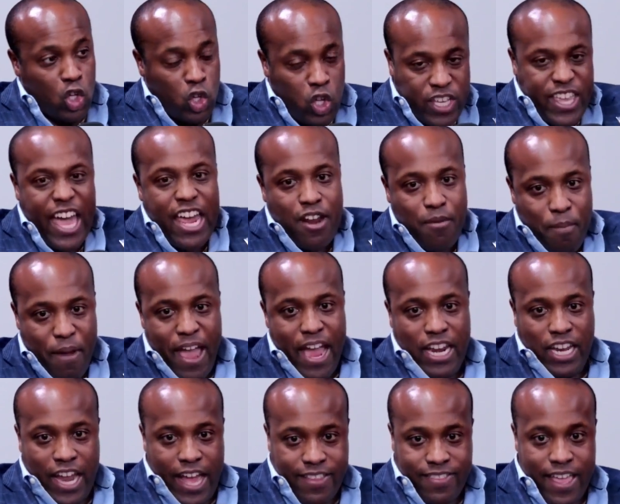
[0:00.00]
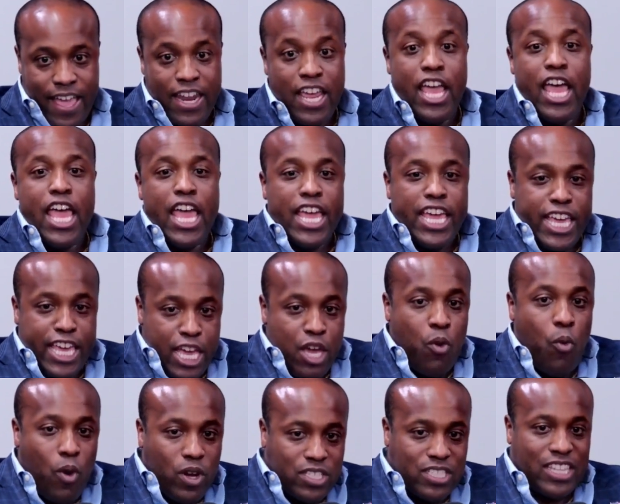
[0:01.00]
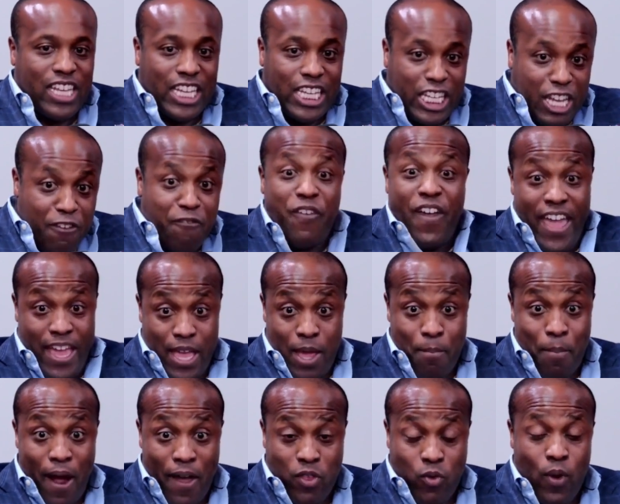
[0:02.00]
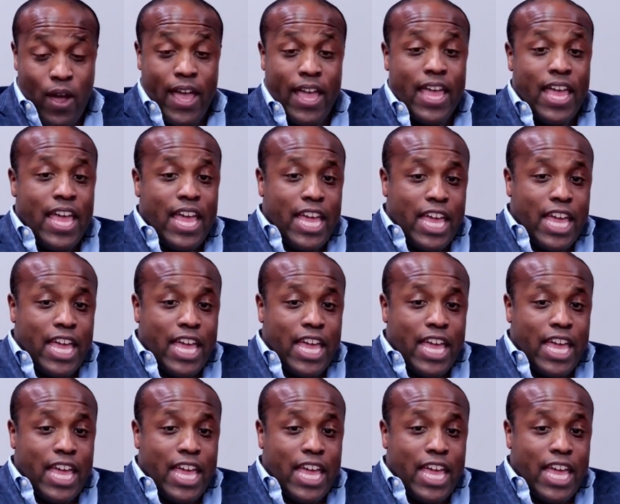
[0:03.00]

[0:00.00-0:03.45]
the look example. Look at a man like that. He was the living, by the way, yeah.